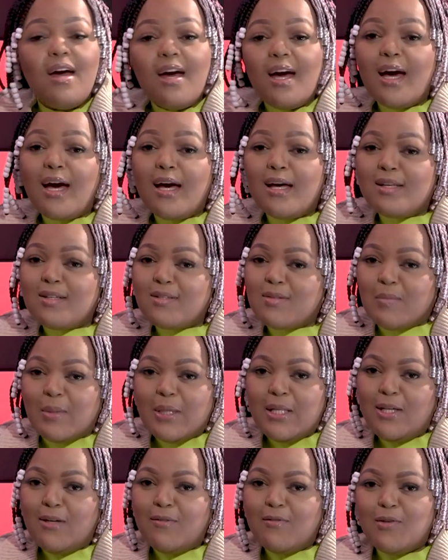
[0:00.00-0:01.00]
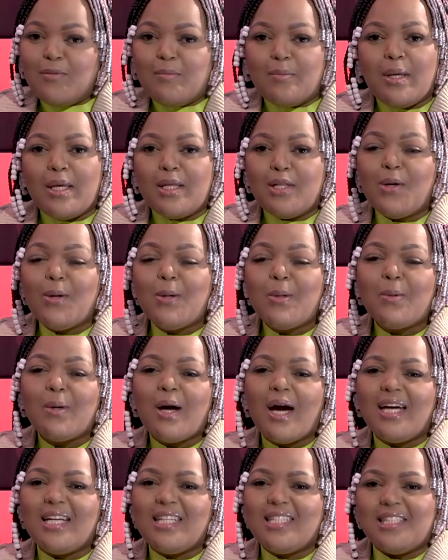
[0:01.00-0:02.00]
As many of you may know,
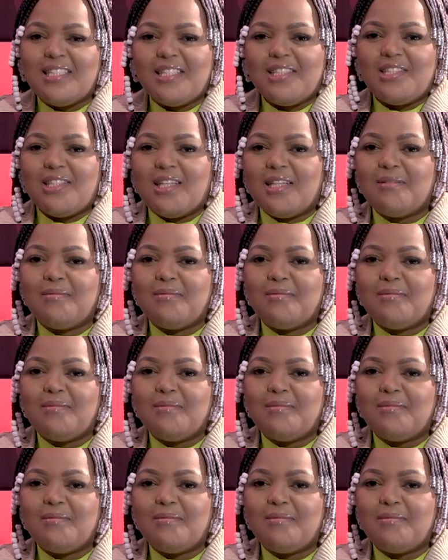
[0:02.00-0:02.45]
I DJ.